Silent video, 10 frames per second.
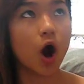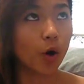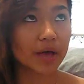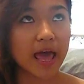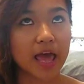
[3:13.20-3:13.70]

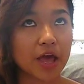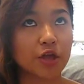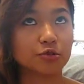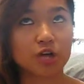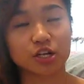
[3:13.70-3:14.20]
okay,
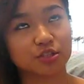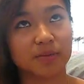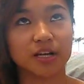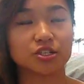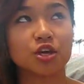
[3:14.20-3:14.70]
you talk too
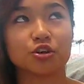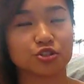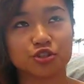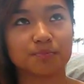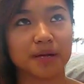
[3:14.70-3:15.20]
much, you're
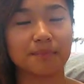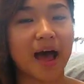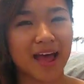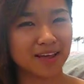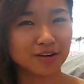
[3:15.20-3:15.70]
stupid,
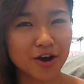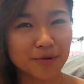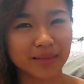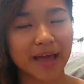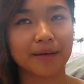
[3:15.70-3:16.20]
bye, you know,
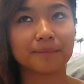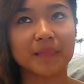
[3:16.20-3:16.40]
like.